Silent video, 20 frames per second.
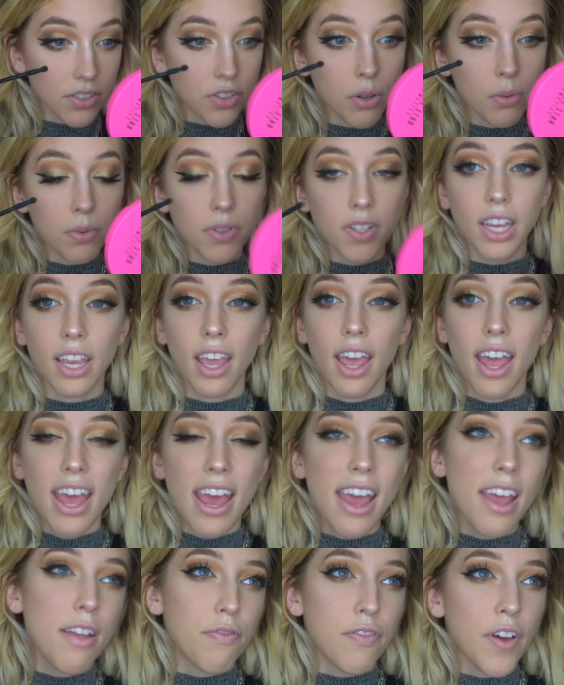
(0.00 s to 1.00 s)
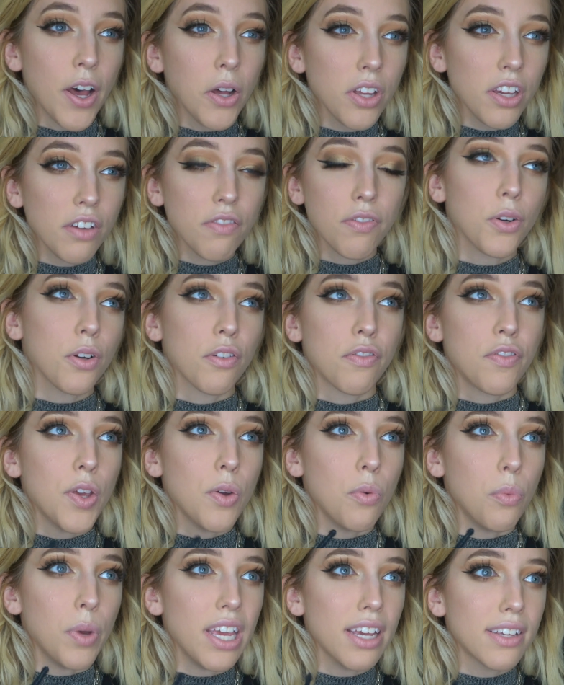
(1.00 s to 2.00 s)
So it was like, it felt like for a
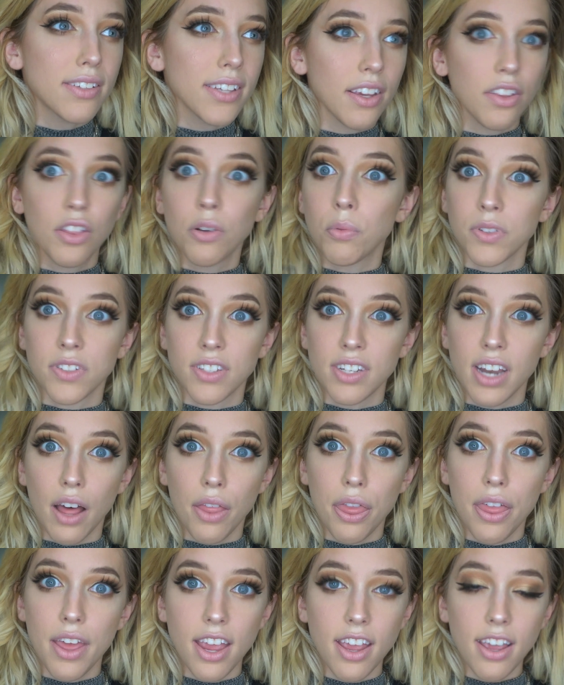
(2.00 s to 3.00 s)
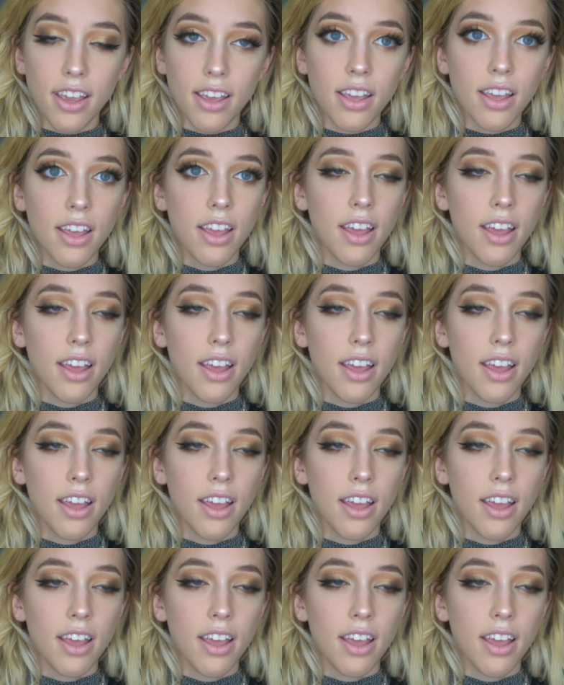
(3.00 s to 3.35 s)
few weeks like there was nothing.